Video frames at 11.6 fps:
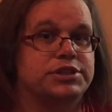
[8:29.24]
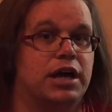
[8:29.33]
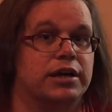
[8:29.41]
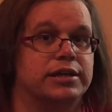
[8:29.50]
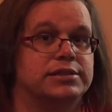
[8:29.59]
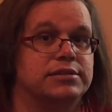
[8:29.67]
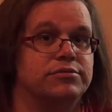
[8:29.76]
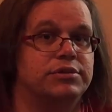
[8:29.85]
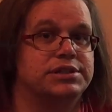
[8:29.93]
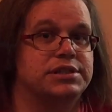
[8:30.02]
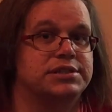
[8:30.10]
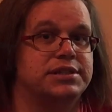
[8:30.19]
sockets. It
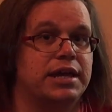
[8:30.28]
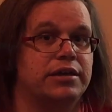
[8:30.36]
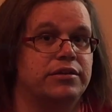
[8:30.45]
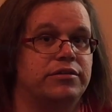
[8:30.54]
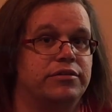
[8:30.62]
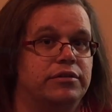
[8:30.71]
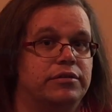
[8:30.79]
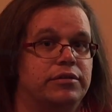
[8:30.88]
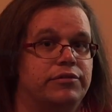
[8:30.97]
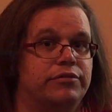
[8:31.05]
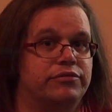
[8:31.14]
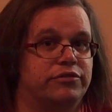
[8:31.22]
was the stand
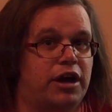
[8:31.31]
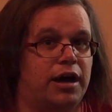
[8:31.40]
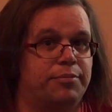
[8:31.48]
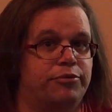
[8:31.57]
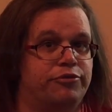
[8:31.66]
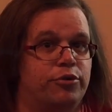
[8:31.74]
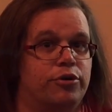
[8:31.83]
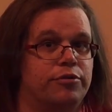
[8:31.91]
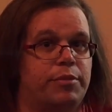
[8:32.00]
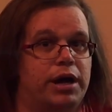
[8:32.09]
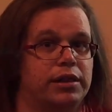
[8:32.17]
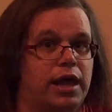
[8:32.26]
top for
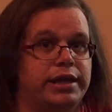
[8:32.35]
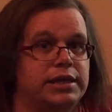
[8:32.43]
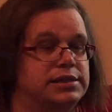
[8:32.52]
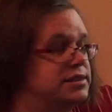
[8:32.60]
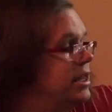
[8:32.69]
my lighting